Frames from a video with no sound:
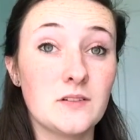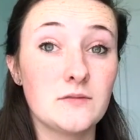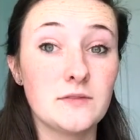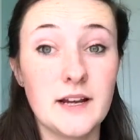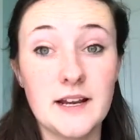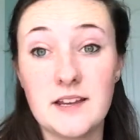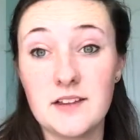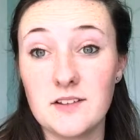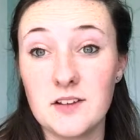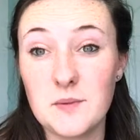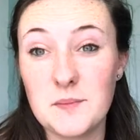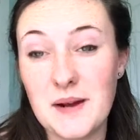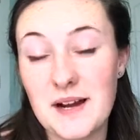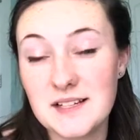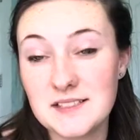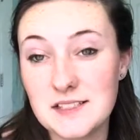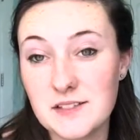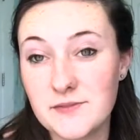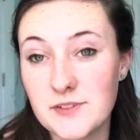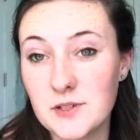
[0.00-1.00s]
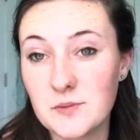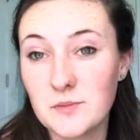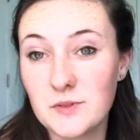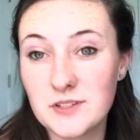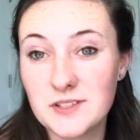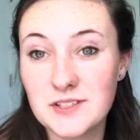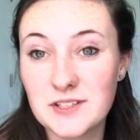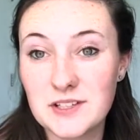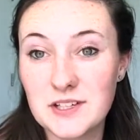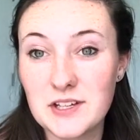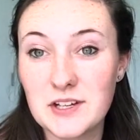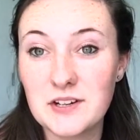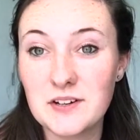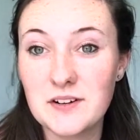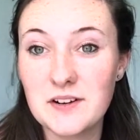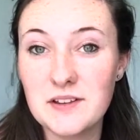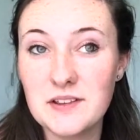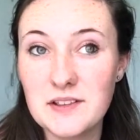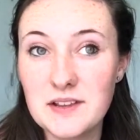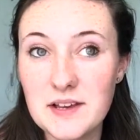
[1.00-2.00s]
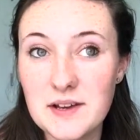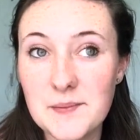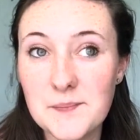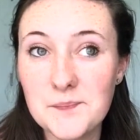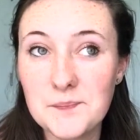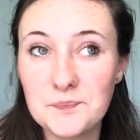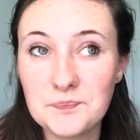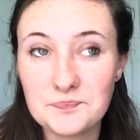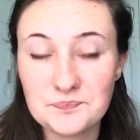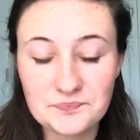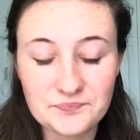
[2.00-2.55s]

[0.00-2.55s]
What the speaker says: regular pads. I feel more secure in them,